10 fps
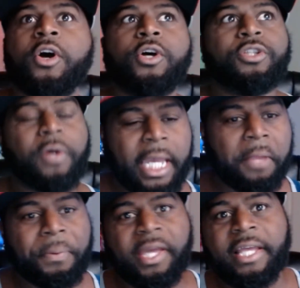So
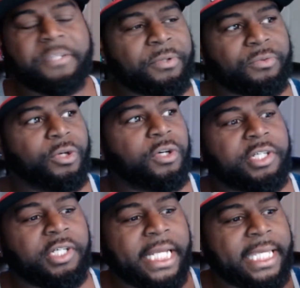AP has been real
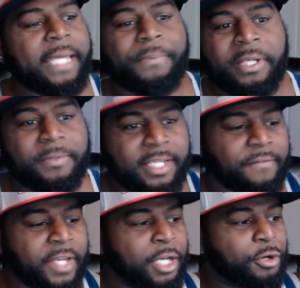good at keeping
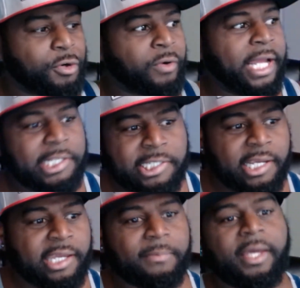himself in great
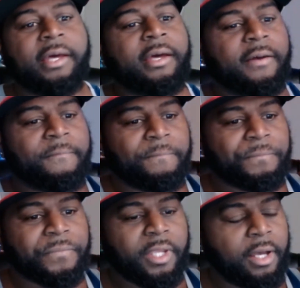shape.
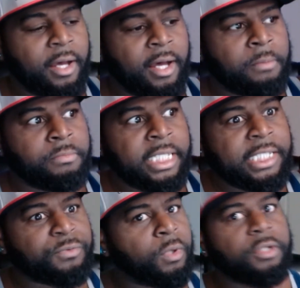
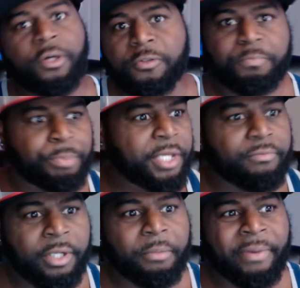He's one of those big
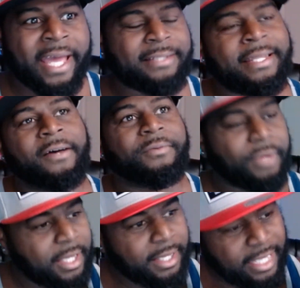running backs. Now,
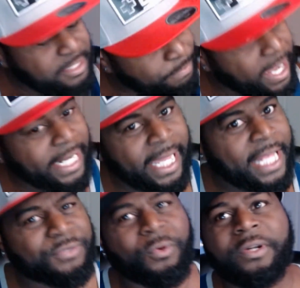his body
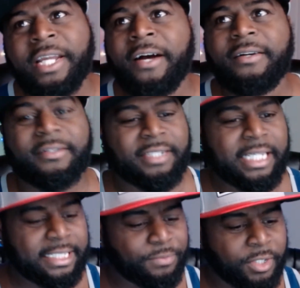has worn down because
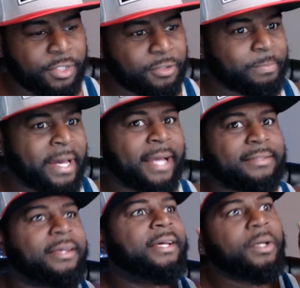he's one of those
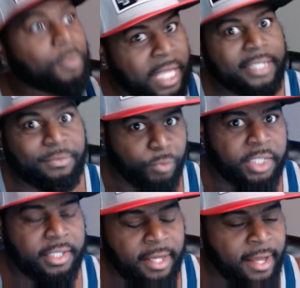backs who likes to
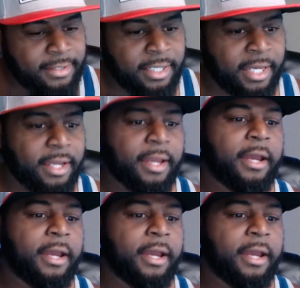run the contact.